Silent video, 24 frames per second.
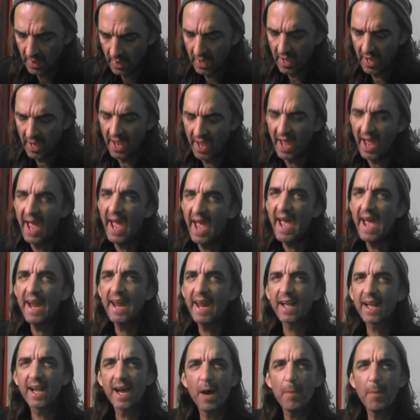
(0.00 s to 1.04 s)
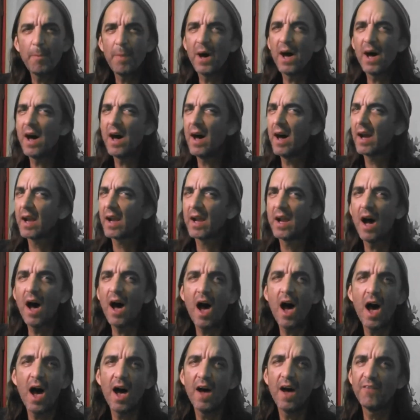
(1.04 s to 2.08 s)
Had a cup of
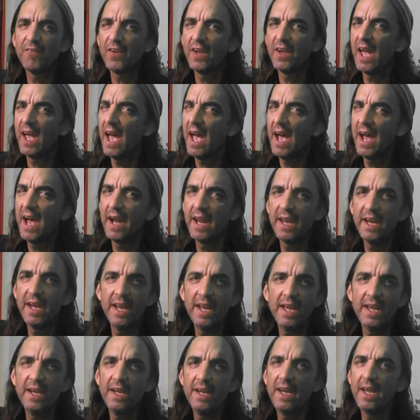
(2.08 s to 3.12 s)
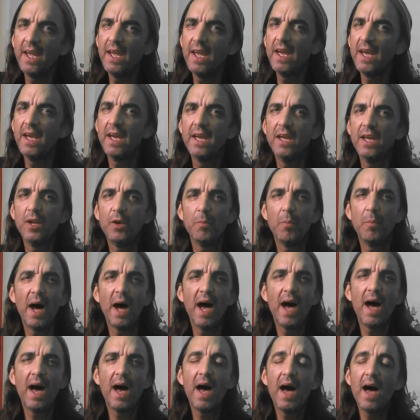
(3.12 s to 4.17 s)
coffee at an Indian
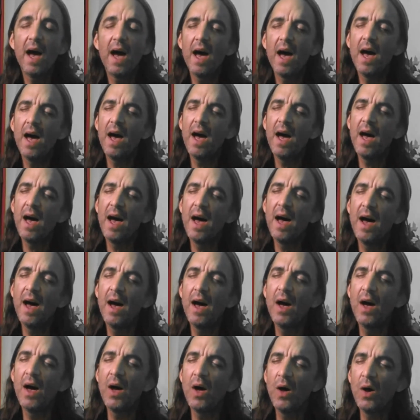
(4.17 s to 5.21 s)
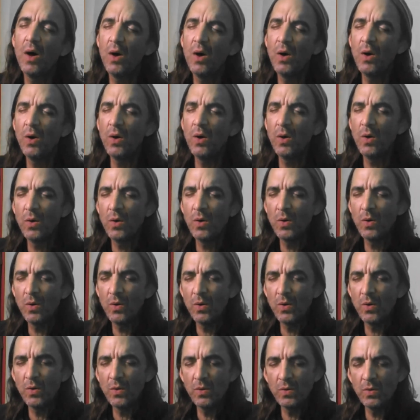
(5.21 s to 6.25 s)

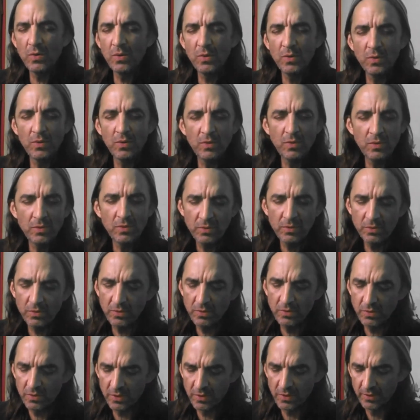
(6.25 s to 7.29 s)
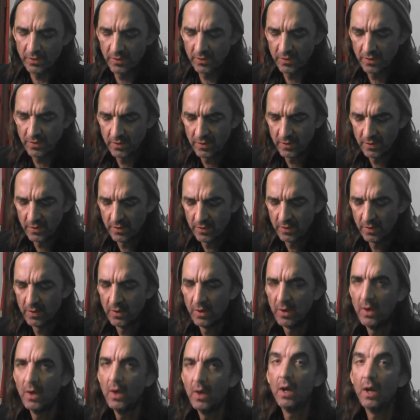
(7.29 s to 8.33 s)

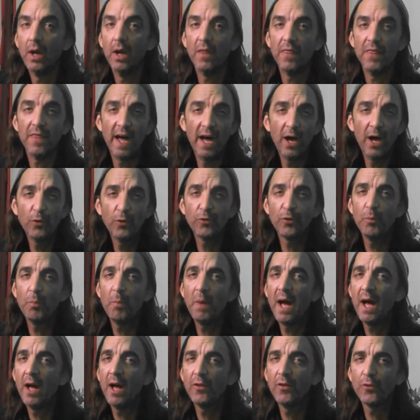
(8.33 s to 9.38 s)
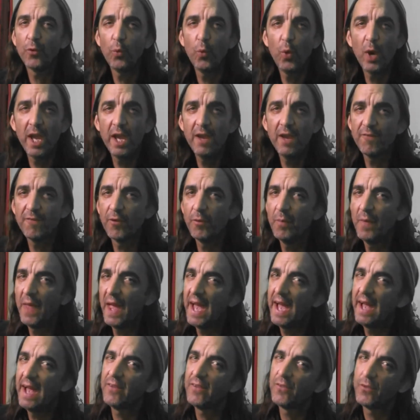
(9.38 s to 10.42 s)
mound, 1,000 miles away from
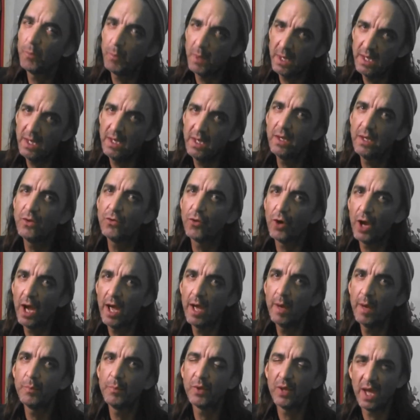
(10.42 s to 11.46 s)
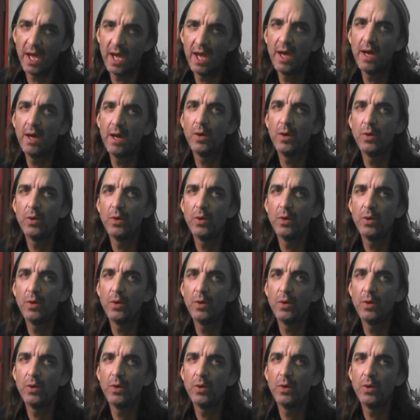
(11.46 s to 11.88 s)
that speed trap town.